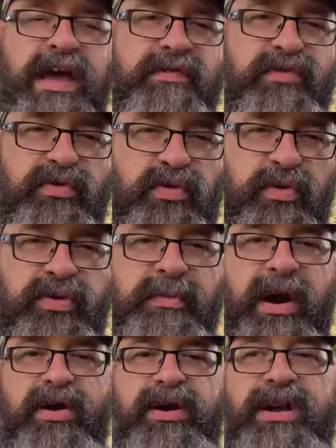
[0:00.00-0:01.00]
if you're North
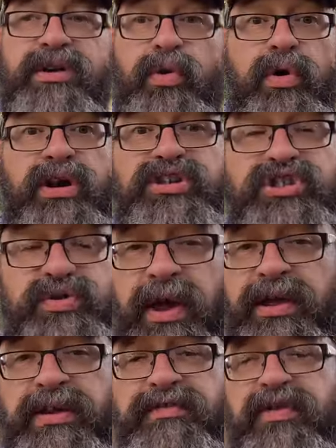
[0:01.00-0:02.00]
American or
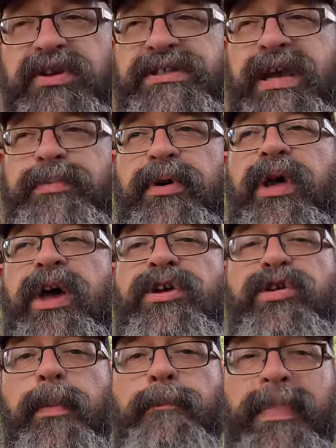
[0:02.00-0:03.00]
Australian, for example,
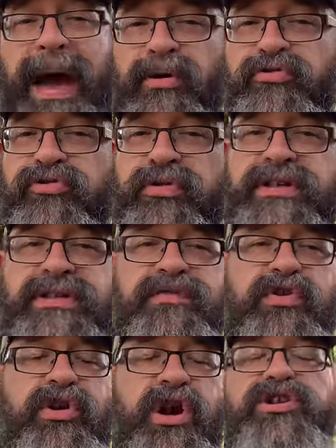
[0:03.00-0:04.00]
your boundaries of
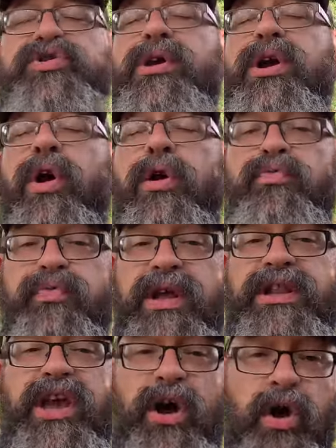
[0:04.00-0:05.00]
your country are
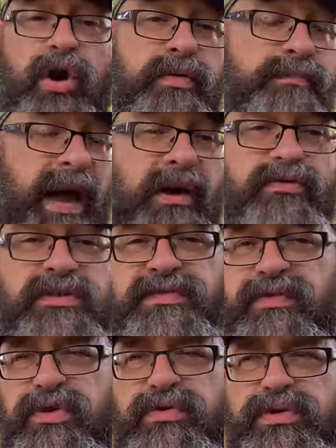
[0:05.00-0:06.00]
really hard boundaries
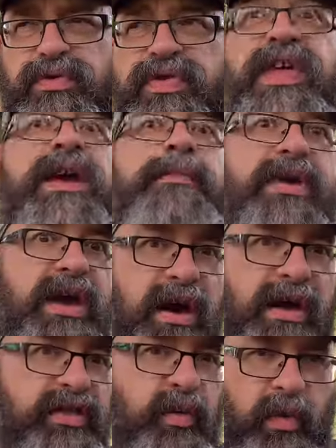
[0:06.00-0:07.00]
for you to think
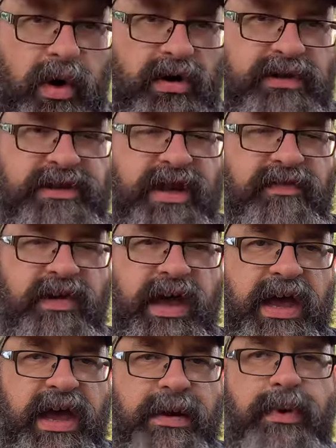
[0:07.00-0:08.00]
beyond the walls of.
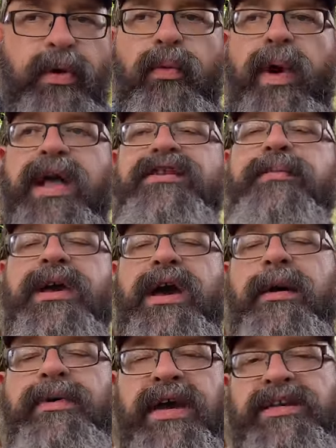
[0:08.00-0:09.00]
But when you
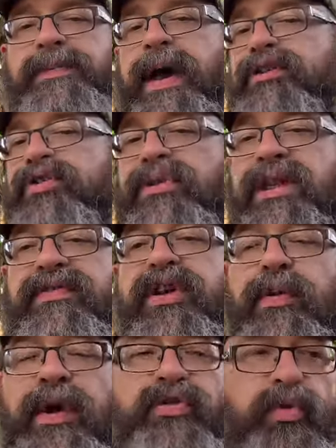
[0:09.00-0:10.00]
become an expat and you're living
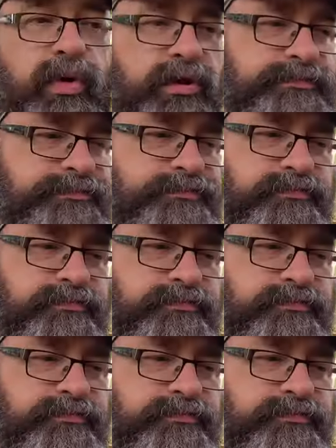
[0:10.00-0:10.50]
around the world,